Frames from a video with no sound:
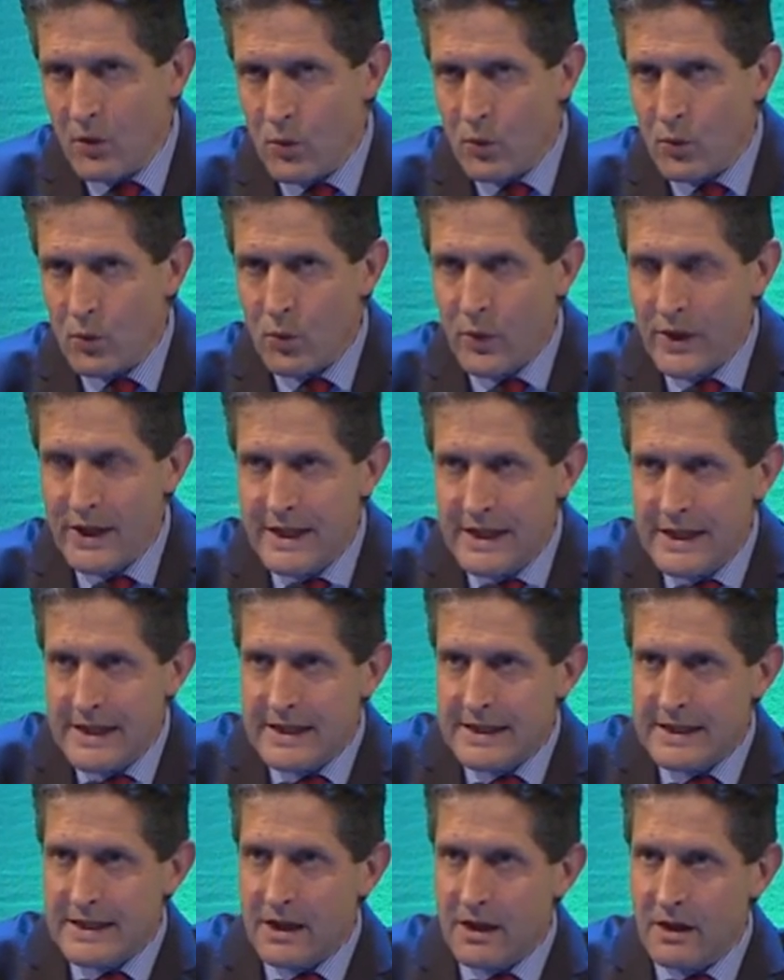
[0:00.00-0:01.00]

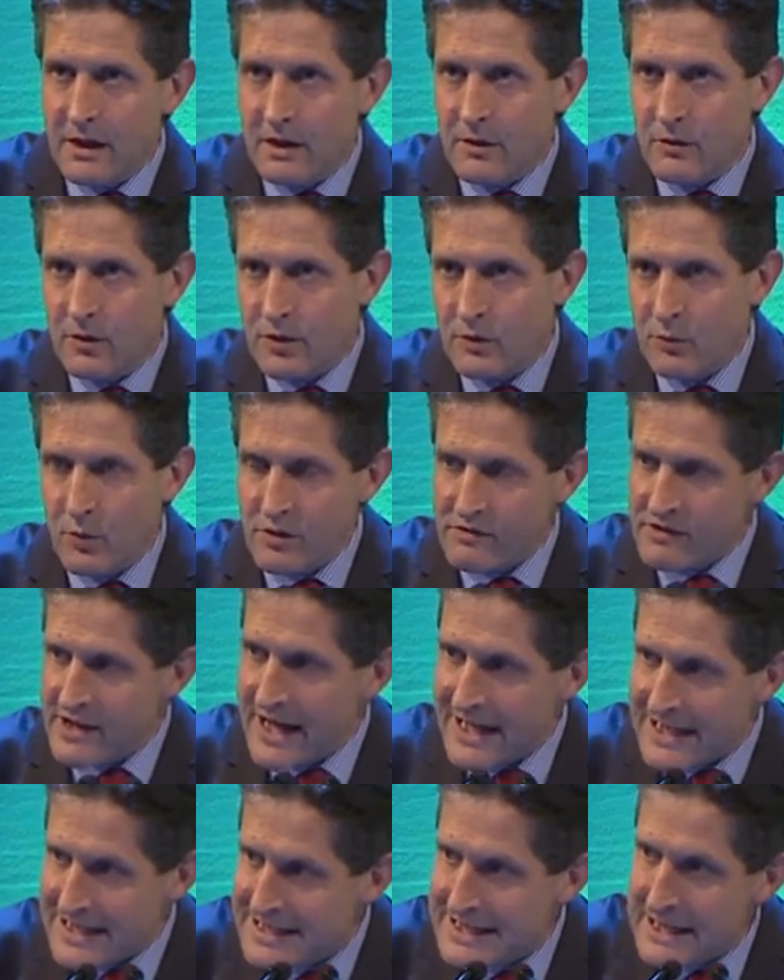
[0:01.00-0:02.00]
We're an
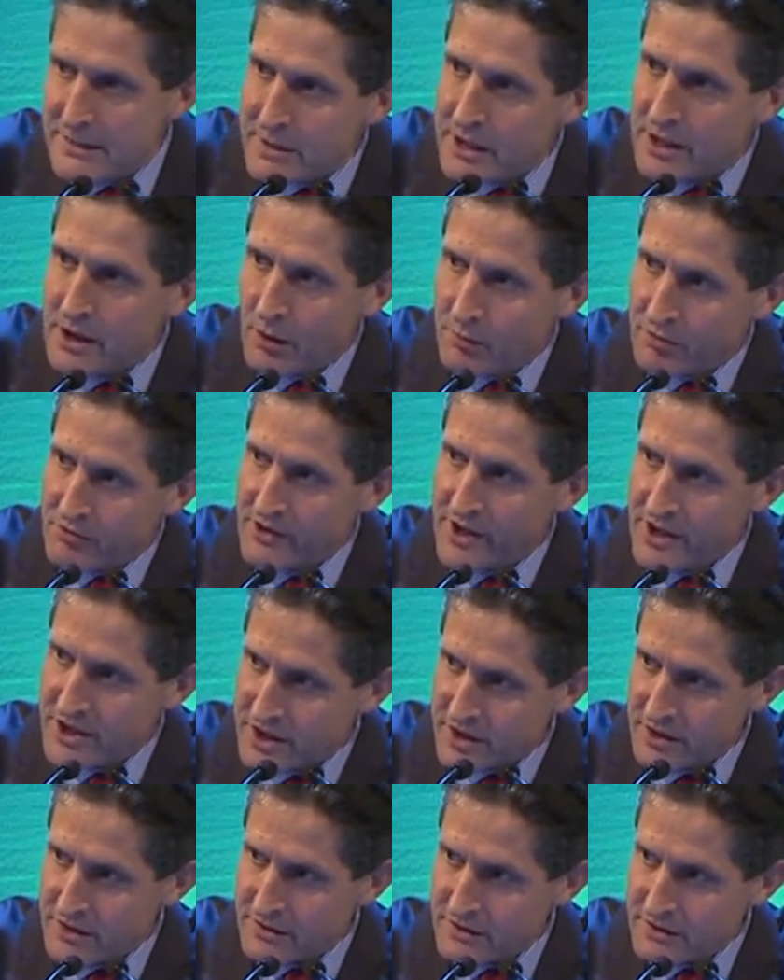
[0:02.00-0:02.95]
academic operation,